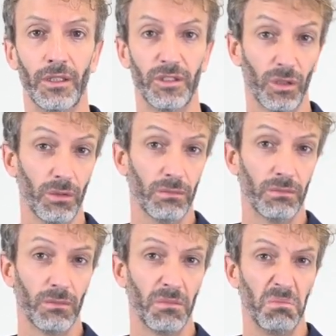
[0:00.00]
So,
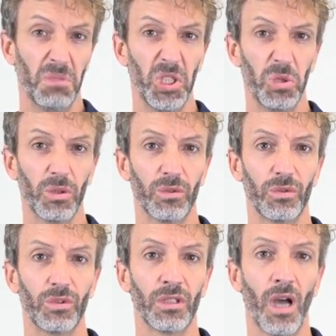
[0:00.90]
be sure to
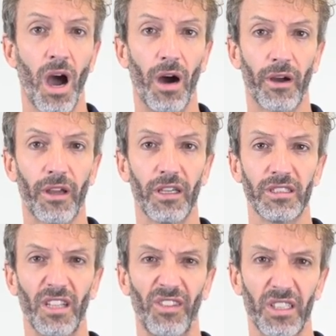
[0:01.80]
use our
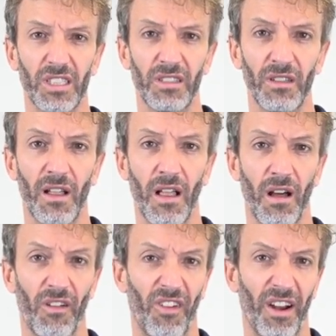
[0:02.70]
cost-effective,
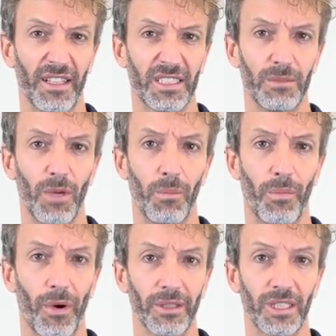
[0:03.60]
flexible
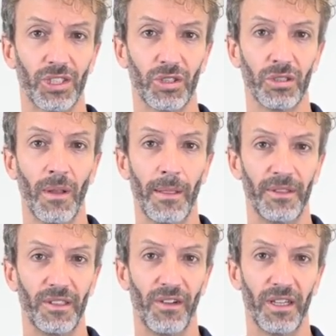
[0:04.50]
protection
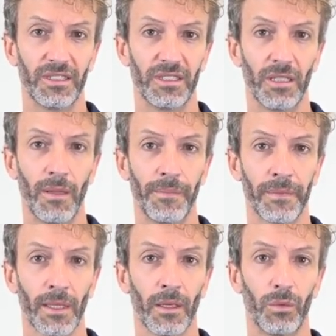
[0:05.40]
devices,
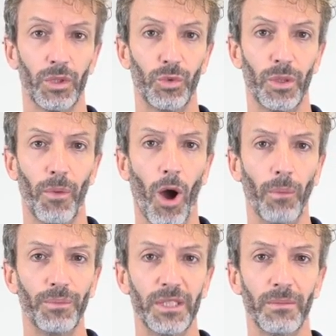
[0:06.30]
which will
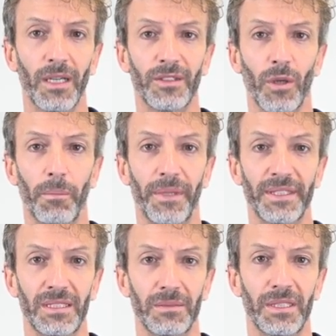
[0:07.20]
optimize your P
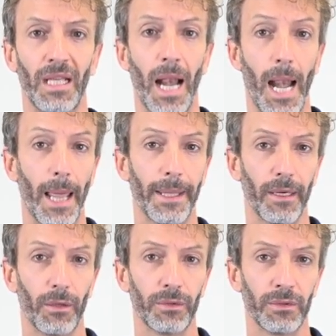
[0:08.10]
C B
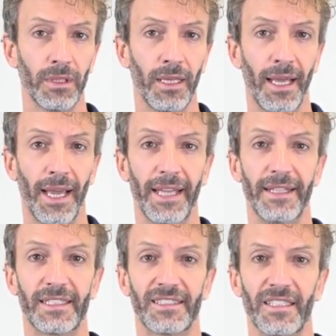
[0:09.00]
layout and
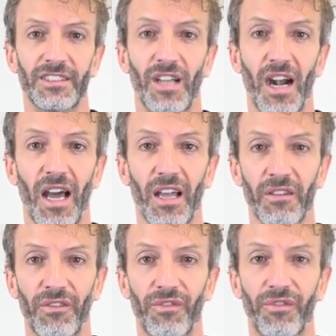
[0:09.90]
extend the life
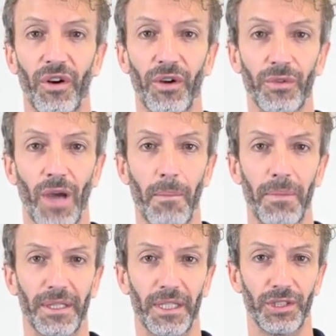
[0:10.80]
for your
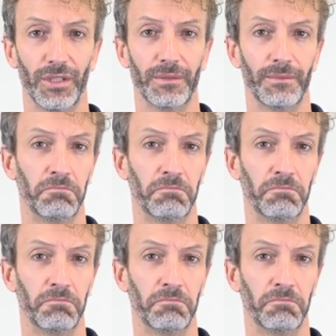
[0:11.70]
application.